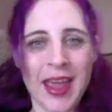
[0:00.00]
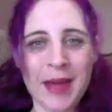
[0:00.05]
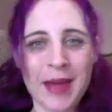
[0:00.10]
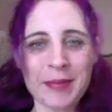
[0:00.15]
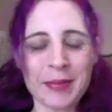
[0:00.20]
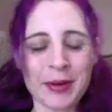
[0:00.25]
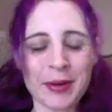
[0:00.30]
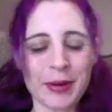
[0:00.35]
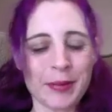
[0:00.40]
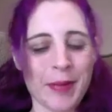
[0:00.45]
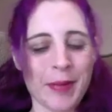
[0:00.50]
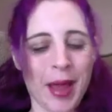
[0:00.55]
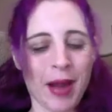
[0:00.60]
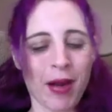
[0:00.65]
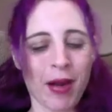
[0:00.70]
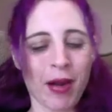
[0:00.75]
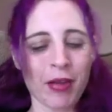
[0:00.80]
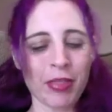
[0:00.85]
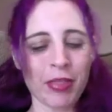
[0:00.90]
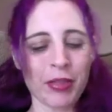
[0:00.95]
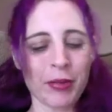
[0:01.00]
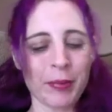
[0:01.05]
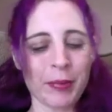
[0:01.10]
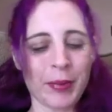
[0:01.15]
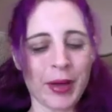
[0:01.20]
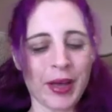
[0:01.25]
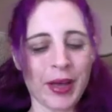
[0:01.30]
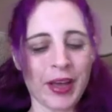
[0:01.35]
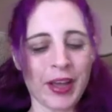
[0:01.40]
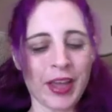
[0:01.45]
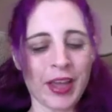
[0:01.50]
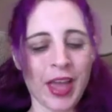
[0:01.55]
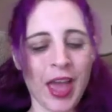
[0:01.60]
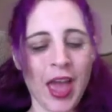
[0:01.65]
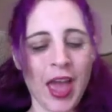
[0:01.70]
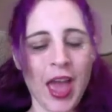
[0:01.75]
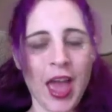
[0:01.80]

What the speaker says: Amber, MacArthur Bug,